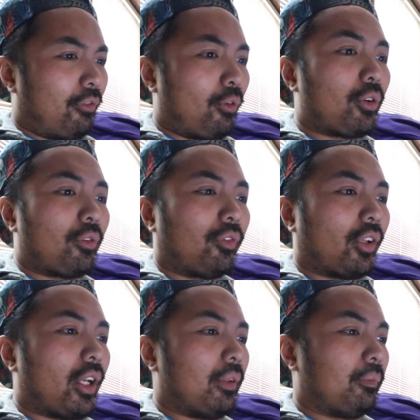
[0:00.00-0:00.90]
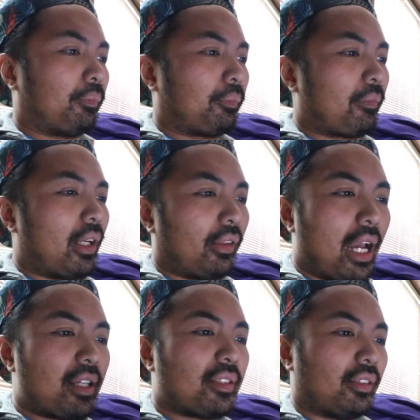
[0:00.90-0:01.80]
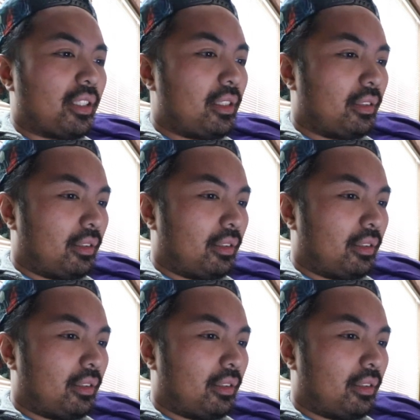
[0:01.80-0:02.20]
your flight. Lastly,